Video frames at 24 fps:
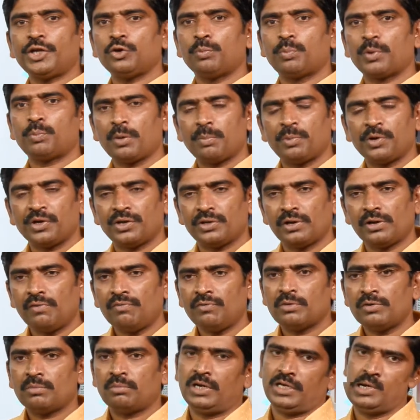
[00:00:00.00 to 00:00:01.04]
property of
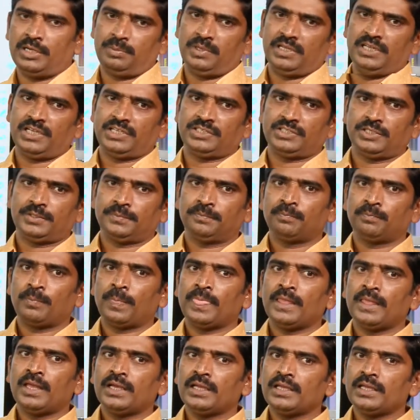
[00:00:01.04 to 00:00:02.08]
multiplication.
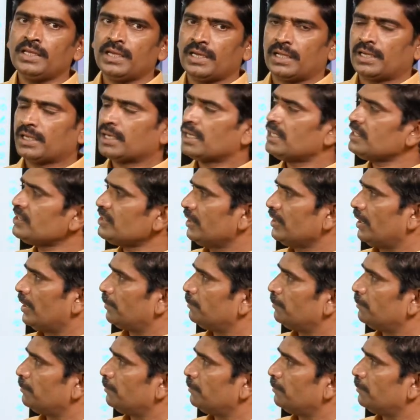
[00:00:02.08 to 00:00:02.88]
Here consider